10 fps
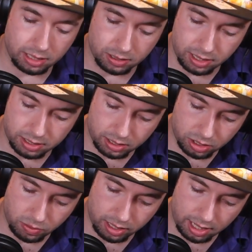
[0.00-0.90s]
illness. I'll
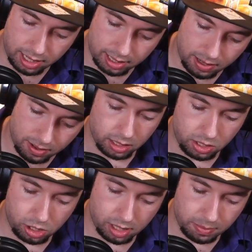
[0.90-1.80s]
just write that down.
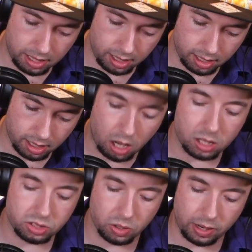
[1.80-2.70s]
Jimin
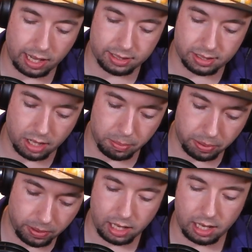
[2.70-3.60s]
also ends up
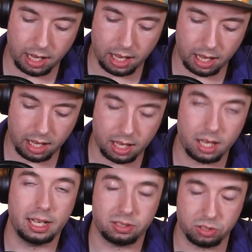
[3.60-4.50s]
in
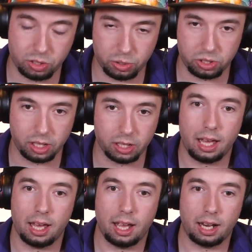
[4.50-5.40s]
a institution,
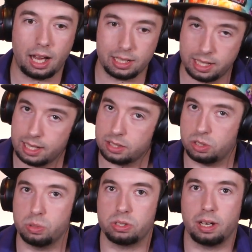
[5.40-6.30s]
and he has
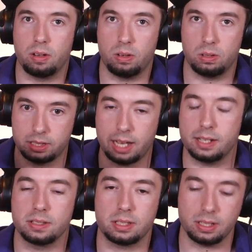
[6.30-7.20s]
suicidal
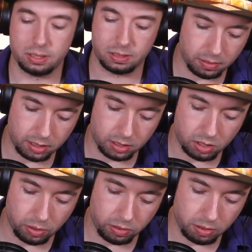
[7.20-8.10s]
tendencies. He's
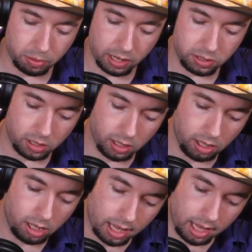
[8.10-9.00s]
going through
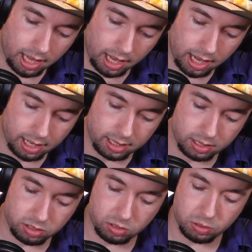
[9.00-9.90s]
depression and
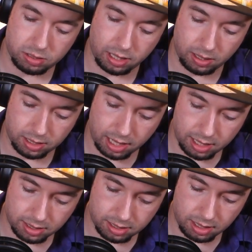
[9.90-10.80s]
suicidal
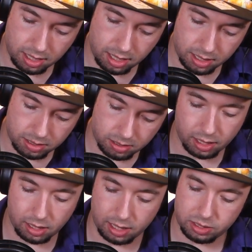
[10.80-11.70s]
tendencies.
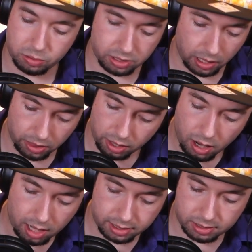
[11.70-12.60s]
Suicidal
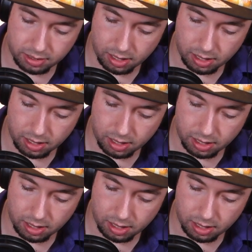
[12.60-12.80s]
thoughts.